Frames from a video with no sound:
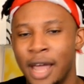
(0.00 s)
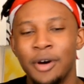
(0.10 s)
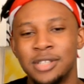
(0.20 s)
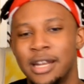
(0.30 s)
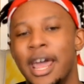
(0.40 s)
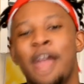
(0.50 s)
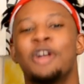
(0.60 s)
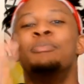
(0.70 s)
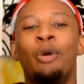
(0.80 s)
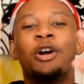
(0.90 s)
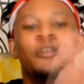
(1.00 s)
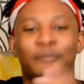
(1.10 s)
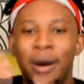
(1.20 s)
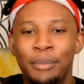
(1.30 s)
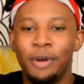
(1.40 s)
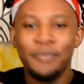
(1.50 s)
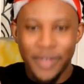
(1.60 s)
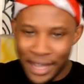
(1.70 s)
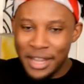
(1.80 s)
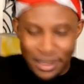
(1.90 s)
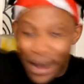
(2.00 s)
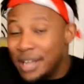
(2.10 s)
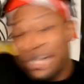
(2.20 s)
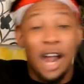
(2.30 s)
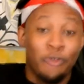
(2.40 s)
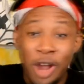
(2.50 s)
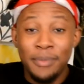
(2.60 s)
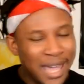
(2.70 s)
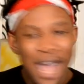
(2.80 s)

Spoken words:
It was an airborne fumble. The man just got ripped.